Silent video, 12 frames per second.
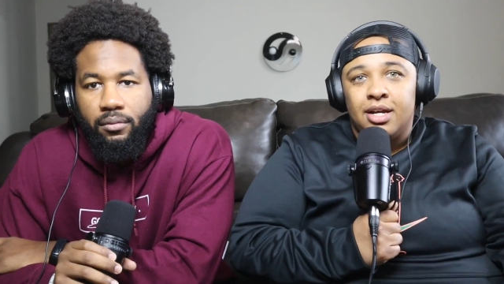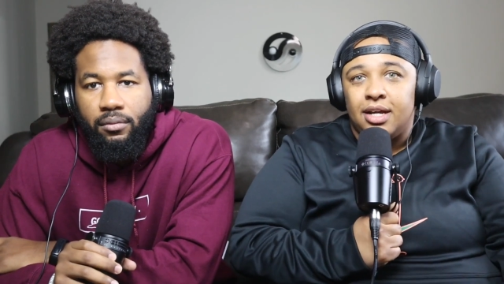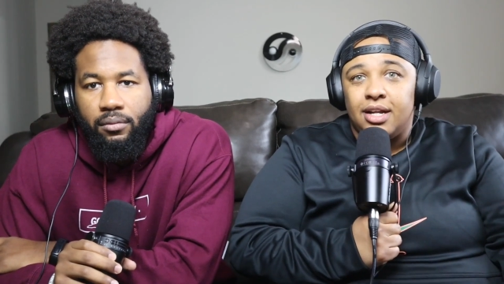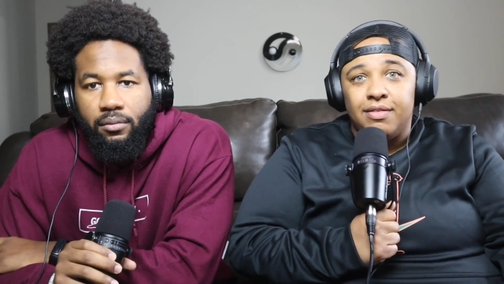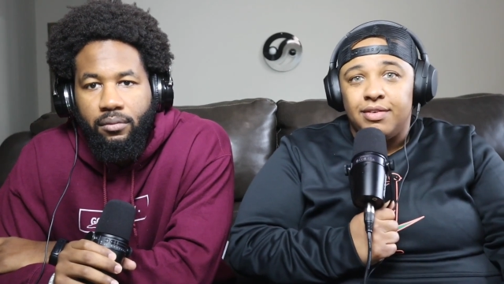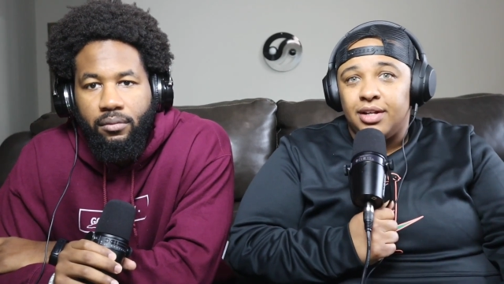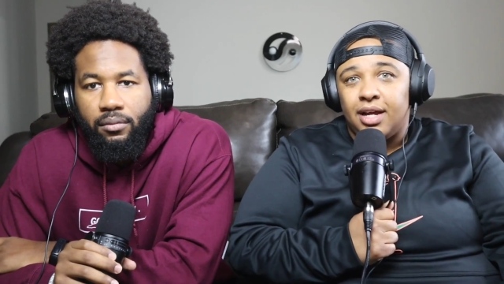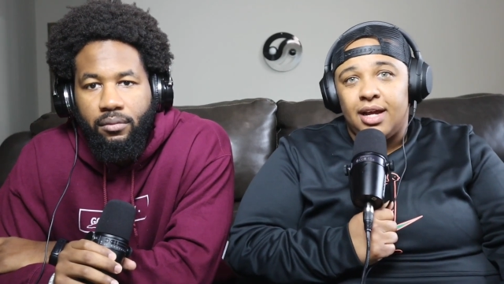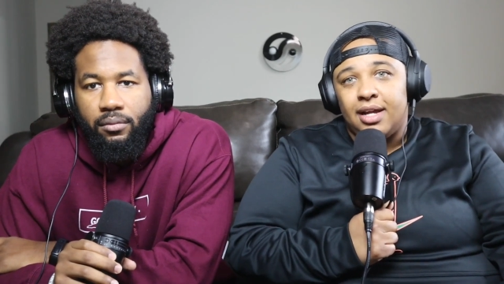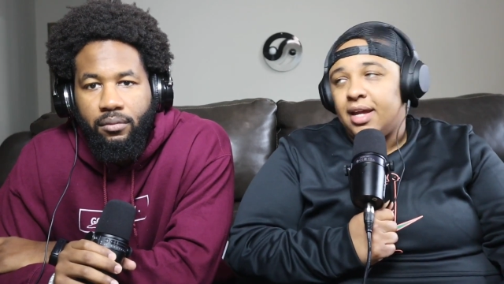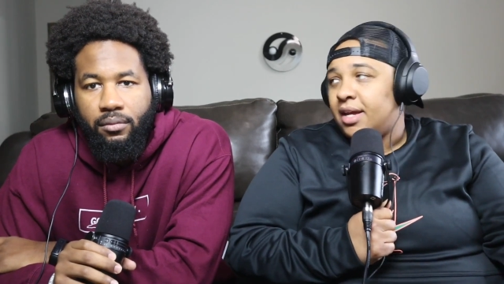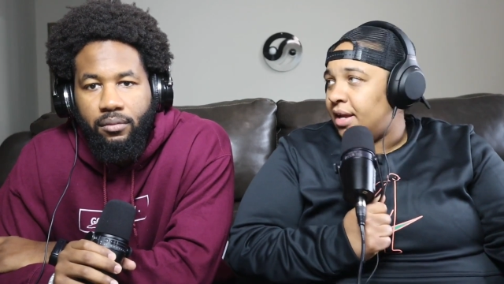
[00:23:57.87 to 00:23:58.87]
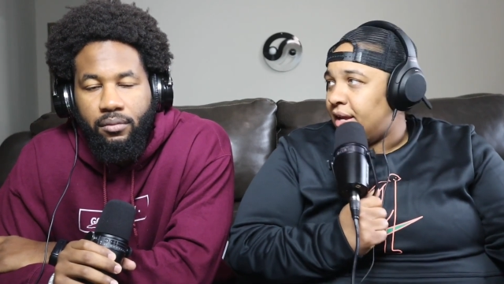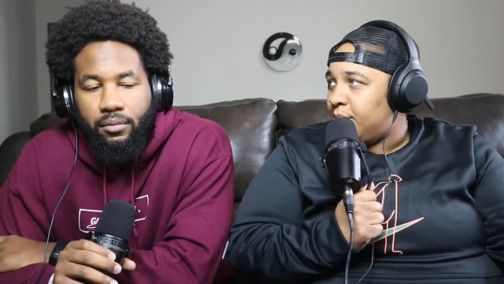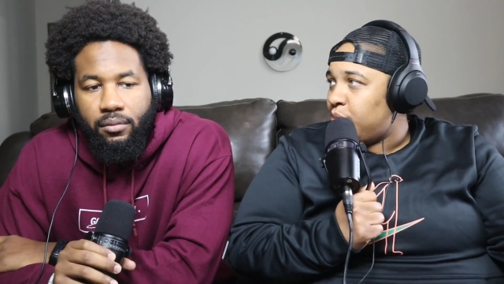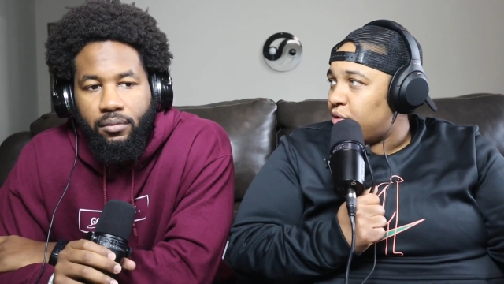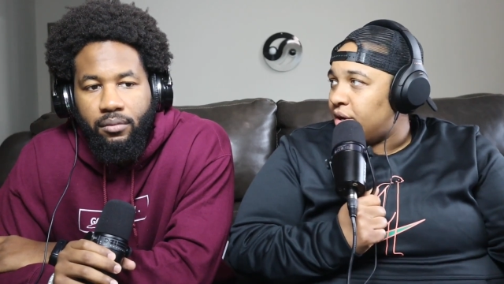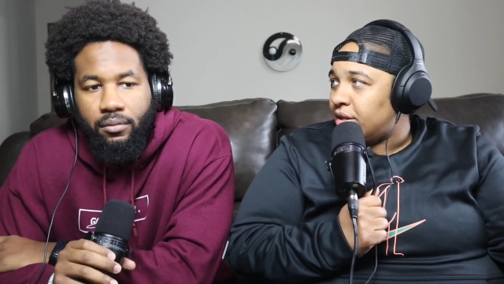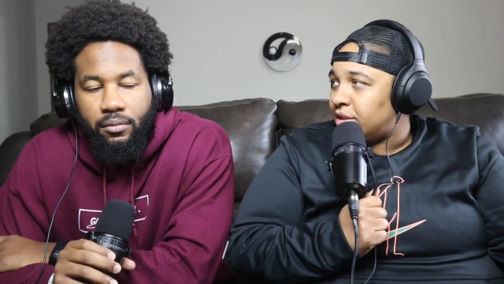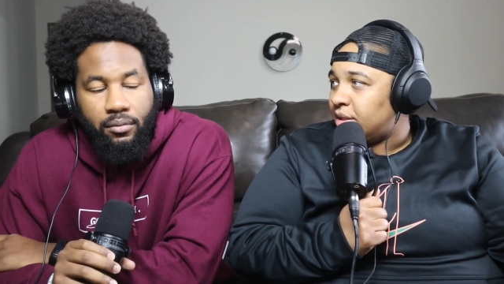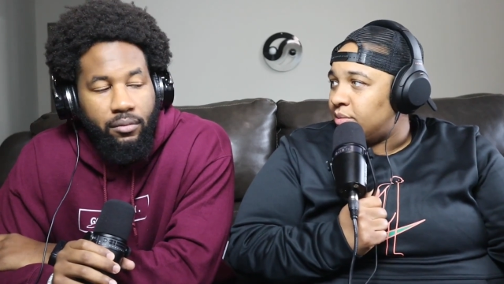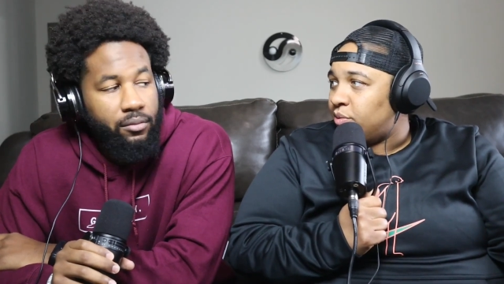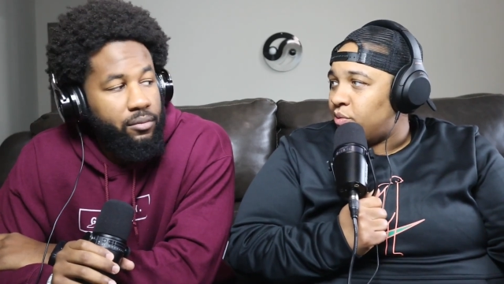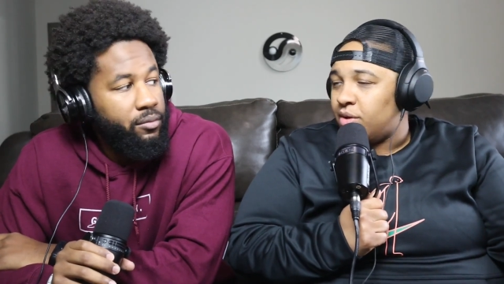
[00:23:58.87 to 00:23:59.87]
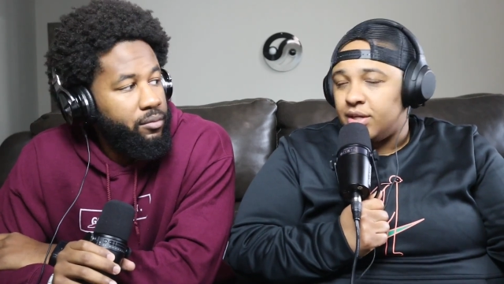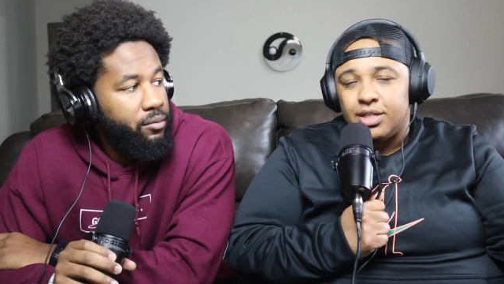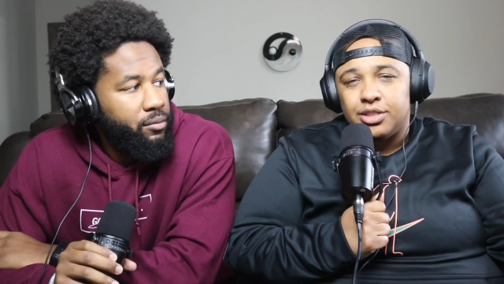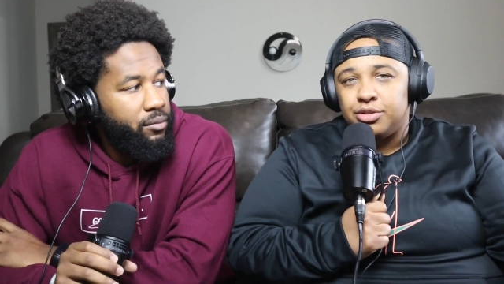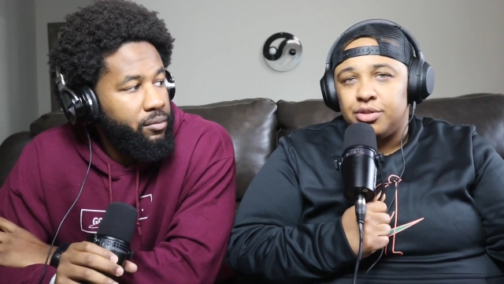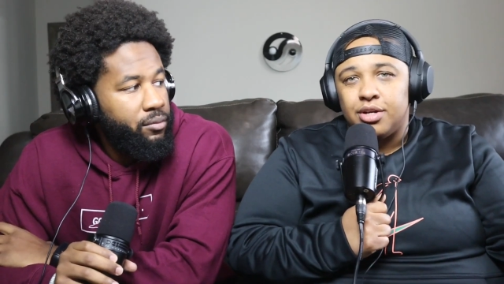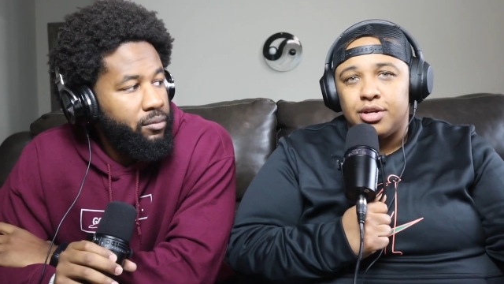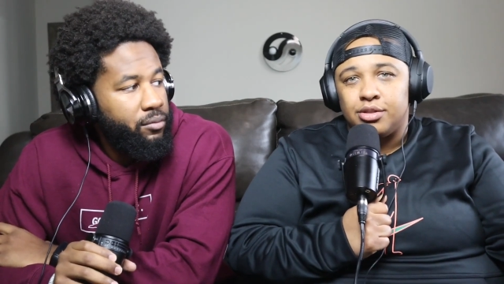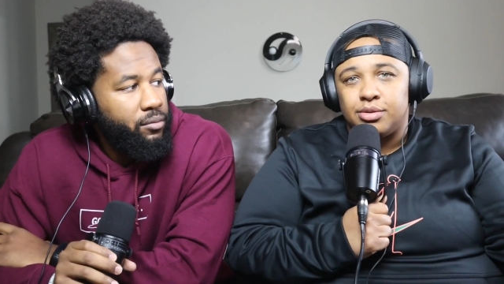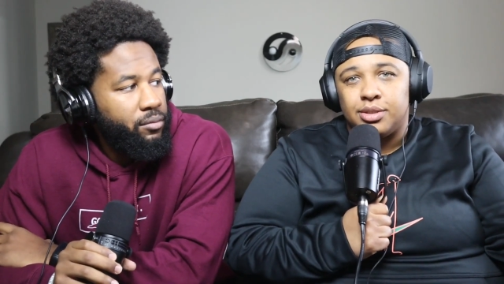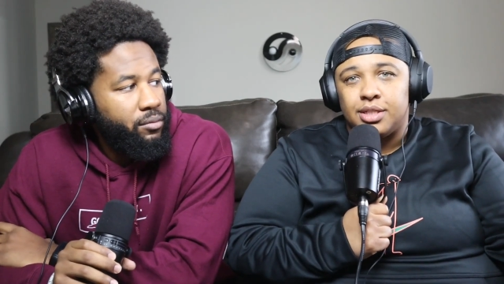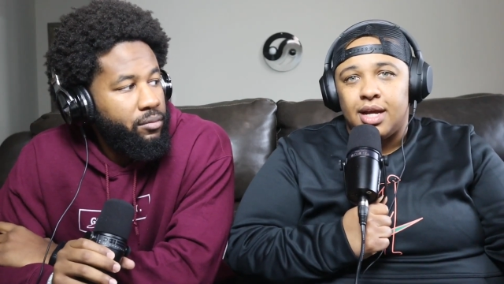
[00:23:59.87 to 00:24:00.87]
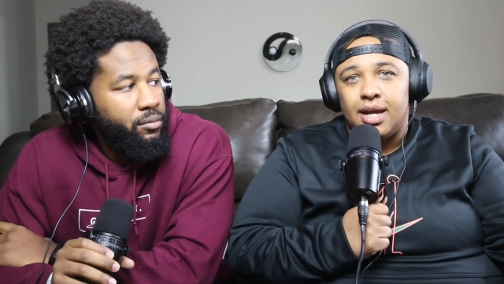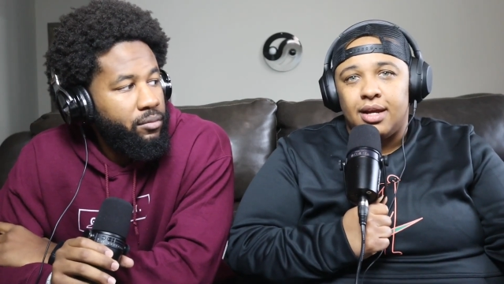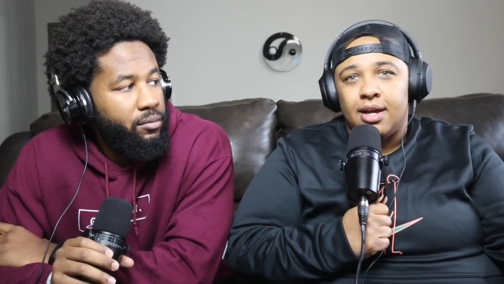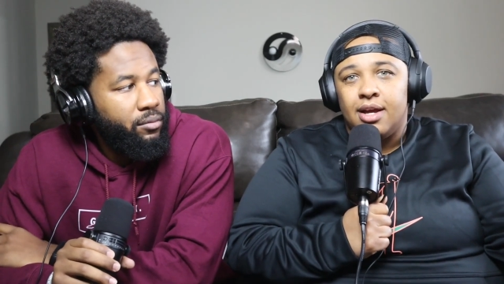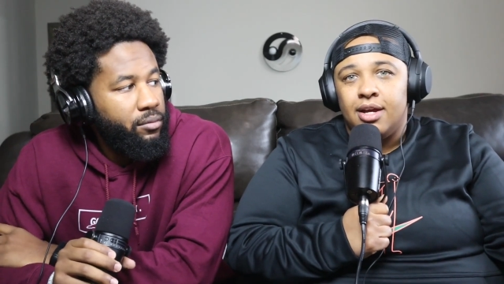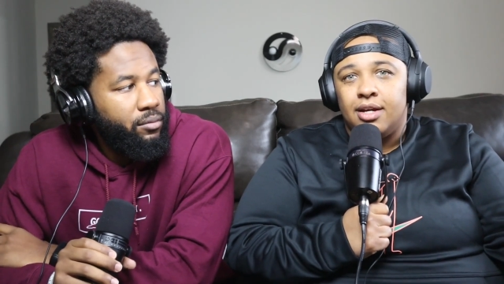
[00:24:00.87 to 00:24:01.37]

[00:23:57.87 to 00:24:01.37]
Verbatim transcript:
Speaker 1: And even like he he pulled out something. One of his triggers was like